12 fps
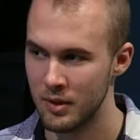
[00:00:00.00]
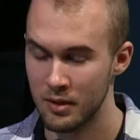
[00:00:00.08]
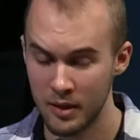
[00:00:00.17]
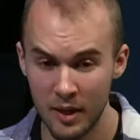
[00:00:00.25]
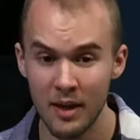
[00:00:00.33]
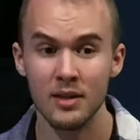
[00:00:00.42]

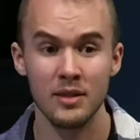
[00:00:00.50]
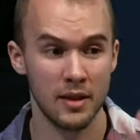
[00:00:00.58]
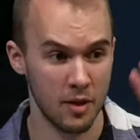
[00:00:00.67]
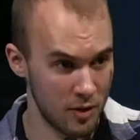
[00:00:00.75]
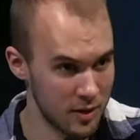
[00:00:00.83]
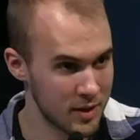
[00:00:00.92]
Yes,
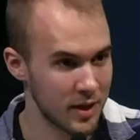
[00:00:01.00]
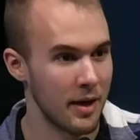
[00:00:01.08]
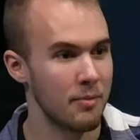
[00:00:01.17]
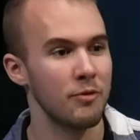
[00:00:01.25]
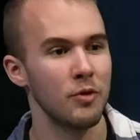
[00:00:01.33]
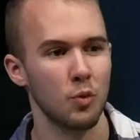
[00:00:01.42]
there is
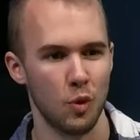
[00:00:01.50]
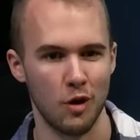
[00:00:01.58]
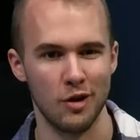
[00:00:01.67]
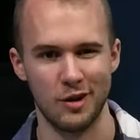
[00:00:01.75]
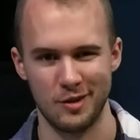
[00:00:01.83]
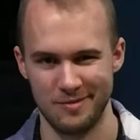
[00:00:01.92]
time for
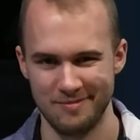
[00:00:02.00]
work.